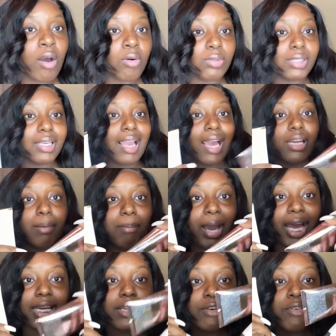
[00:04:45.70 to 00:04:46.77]
only got the
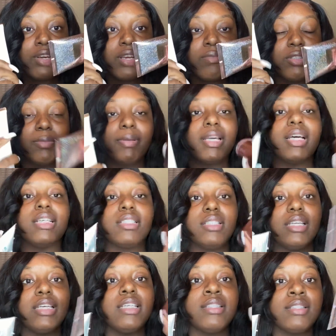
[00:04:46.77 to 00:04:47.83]
body creams, because
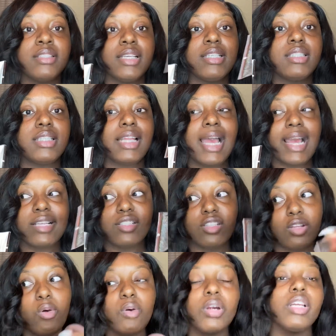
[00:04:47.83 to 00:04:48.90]
these scents last
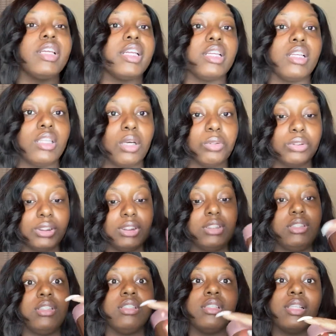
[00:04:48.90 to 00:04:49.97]
longer than the
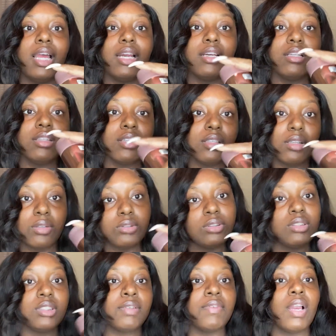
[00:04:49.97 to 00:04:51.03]
lotions, like the little
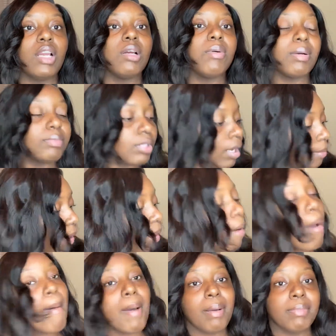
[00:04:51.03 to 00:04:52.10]
lotions, if y'all know what I'm talking about.
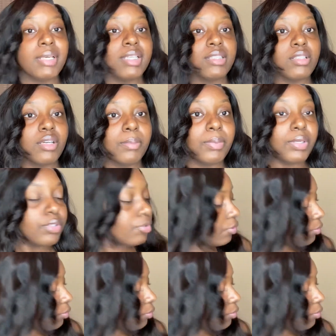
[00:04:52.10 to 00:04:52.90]
I'm gonna insert a picture.